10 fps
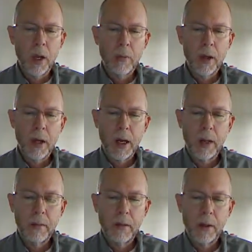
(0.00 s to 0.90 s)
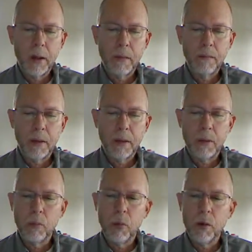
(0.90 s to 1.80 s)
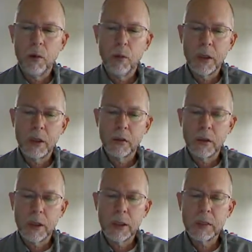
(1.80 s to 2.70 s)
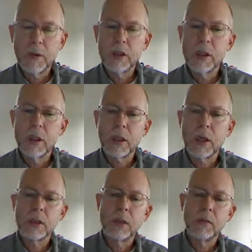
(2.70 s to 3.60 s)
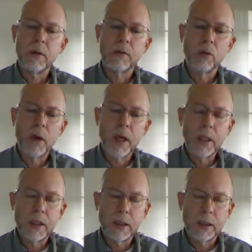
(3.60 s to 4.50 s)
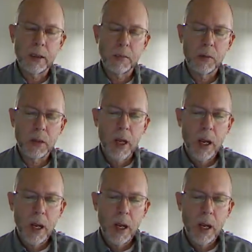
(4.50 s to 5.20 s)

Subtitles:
But I'm finding it more and more interesting, especially the concept of rating systems.